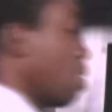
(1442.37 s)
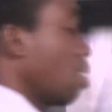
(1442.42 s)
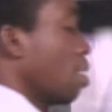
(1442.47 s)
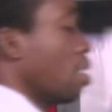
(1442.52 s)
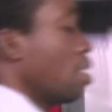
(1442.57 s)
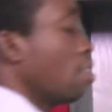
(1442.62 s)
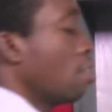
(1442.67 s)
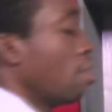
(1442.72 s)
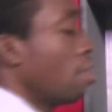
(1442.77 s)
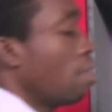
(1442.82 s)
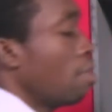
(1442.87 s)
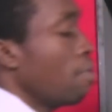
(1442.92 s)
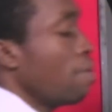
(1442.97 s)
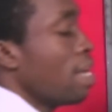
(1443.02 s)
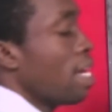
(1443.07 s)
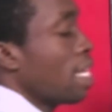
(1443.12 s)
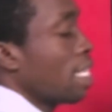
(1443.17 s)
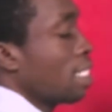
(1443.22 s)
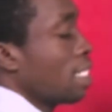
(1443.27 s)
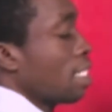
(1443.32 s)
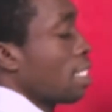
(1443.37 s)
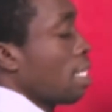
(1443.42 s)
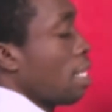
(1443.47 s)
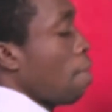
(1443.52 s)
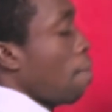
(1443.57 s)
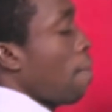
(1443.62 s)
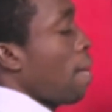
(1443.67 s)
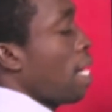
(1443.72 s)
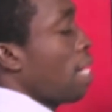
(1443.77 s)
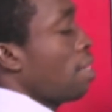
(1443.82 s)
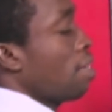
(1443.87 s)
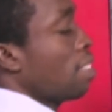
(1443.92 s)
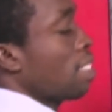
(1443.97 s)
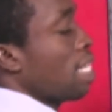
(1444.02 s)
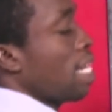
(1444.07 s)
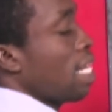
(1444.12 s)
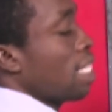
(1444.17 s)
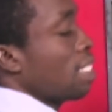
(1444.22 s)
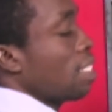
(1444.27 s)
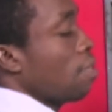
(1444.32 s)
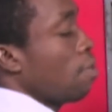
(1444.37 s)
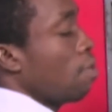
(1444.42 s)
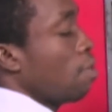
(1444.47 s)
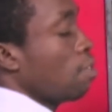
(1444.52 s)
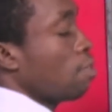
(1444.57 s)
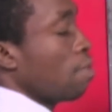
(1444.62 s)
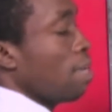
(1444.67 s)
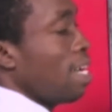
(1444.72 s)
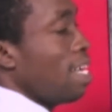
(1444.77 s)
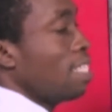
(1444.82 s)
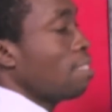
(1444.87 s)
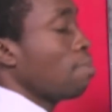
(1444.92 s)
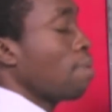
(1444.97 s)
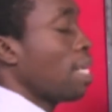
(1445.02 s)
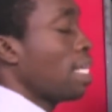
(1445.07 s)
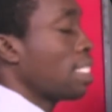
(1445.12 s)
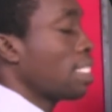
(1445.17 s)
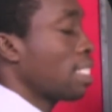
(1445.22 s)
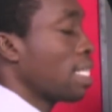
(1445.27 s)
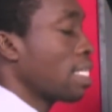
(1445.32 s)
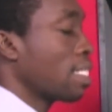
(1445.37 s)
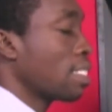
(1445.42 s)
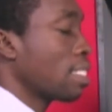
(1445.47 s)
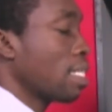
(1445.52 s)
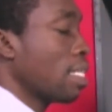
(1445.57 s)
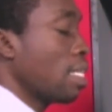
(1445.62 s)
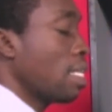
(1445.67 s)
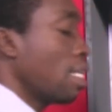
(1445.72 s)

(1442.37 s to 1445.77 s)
So 3x minus x equal to 8 plus 6.